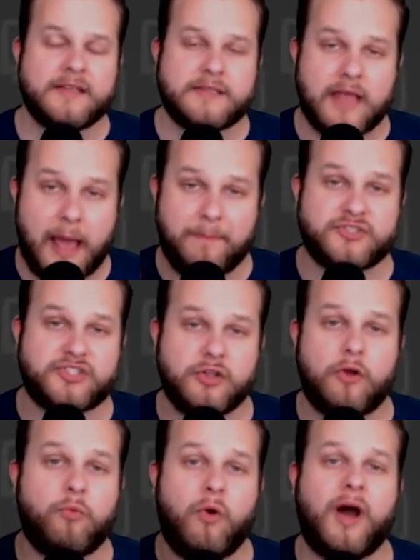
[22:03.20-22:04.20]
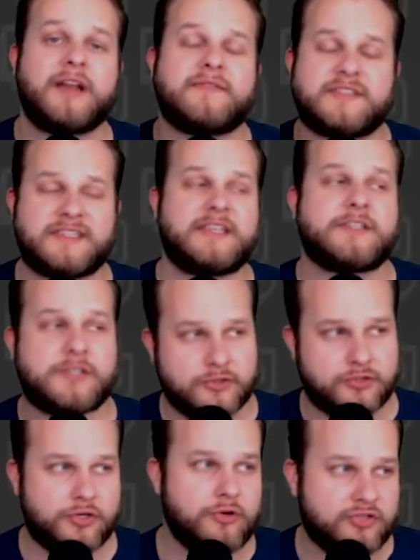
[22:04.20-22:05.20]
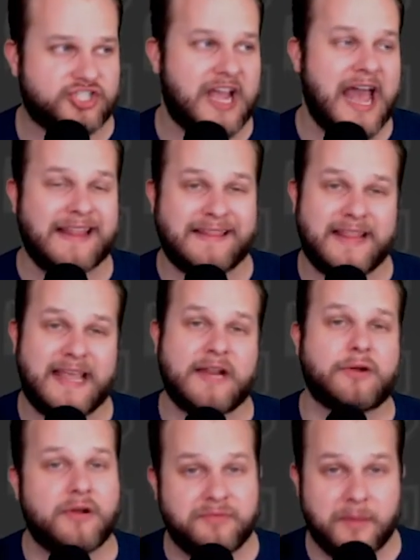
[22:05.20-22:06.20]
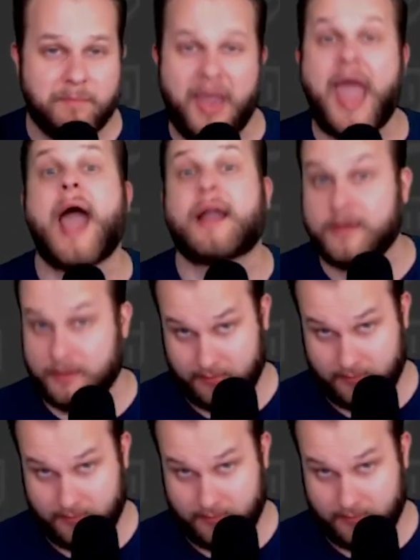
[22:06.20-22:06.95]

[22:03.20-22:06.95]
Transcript: episode 1 of season 2, Chat. Leader of the pack.